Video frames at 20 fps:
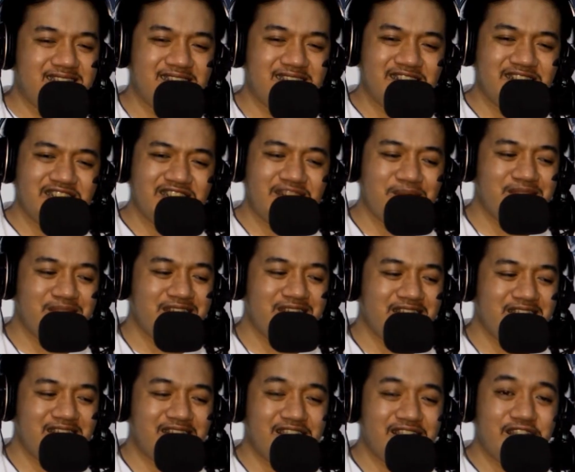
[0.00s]
There's
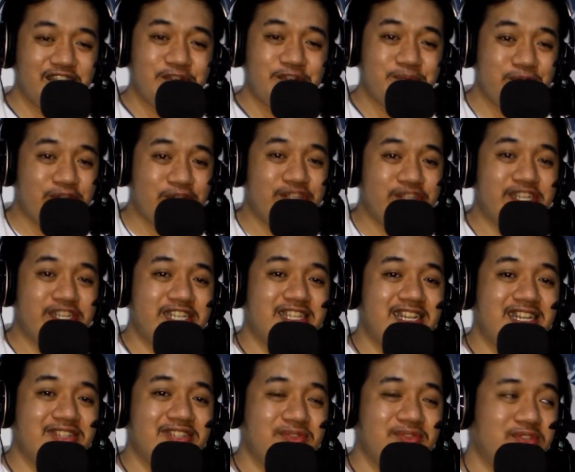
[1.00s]
something in their music
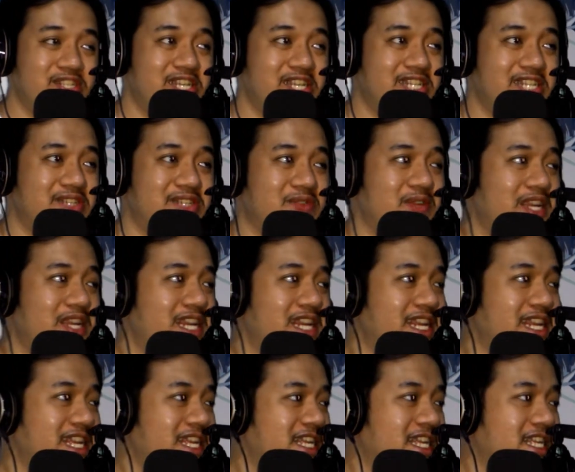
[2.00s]
that would just
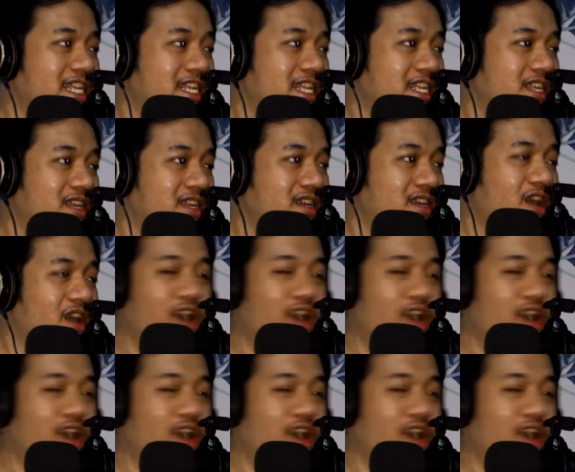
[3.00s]
really